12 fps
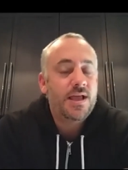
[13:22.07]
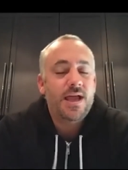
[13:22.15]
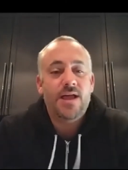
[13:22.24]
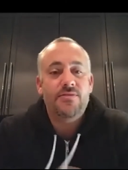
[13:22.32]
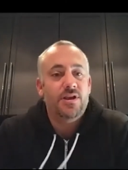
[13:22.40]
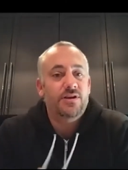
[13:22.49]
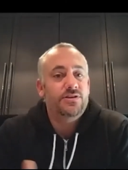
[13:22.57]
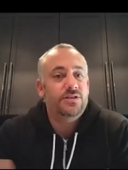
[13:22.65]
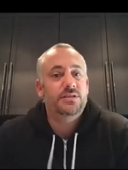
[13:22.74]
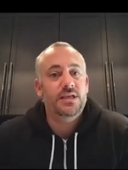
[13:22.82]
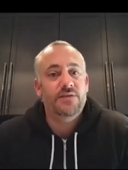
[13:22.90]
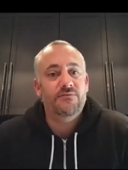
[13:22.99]
and they're
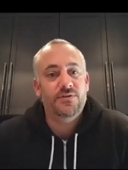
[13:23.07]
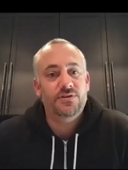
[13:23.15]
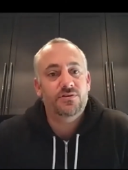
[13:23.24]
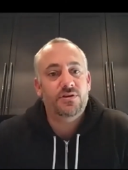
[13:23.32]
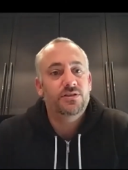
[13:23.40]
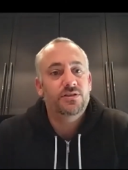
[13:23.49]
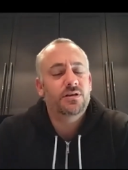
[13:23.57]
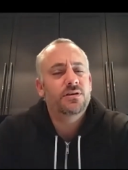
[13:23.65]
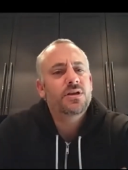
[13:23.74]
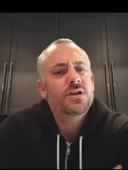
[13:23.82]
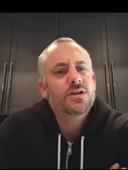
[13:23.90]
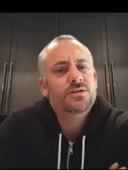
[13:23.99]
just the infrastructure.
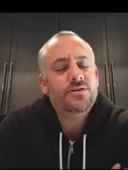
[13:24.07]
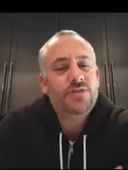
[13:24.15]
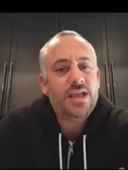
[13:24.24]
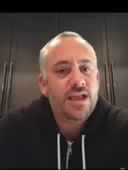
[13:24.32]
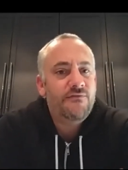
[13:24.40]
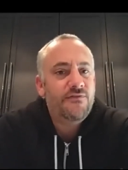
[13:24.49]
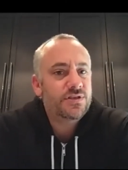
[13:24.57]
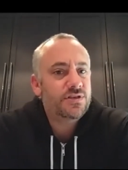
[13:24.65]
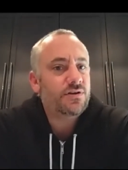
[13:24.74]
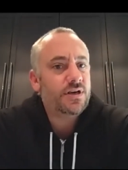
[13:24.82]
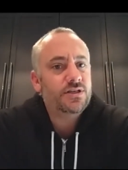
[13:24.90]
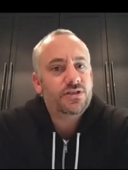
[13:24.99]
So the
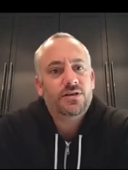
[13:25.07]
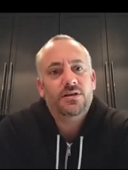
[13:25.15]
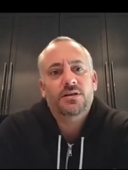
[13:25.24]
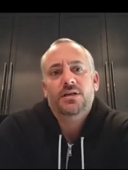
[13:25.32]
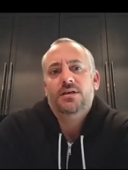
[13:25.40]
infrastructure